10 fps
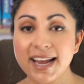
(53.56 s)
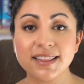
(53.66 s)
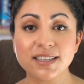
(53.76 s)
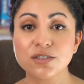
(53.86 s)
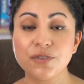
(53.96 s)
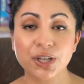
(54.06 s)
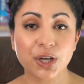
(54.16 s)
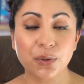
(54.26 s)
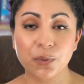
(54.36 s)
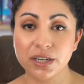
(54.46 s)
In this
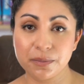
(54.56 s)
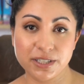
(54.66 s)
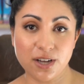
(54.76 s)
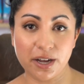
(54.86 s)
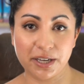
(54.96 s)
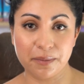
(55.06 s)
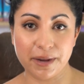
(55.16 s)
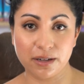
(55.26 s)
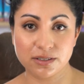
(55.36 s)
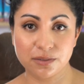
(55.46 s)
video, we're gonna be talking
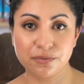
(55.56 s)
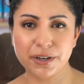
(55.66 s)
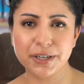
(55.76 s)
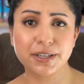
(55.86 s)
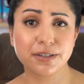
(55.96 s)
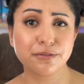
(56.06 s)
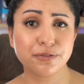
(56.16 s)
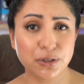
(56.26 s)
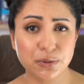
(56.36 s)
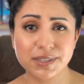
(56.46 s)
about some very
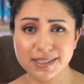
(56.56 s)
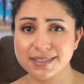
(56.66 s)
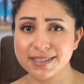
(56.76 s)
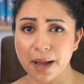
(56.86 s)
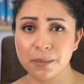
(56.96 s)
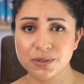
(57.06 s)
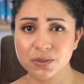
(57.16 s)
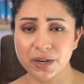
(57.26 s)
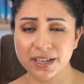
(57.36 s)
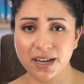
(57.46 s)
confusing
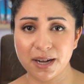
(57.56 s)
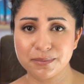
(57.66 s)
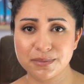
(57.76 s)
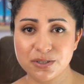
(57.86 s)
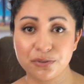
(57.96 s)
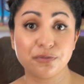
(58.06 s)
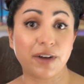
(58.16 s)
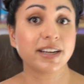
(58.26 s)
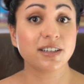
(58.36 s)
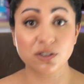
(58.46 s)
steps when it comes to
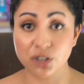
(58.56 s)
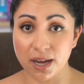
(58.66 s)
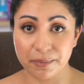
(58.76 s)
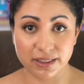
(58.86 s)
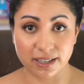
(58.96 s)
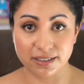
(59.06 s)
finding a job in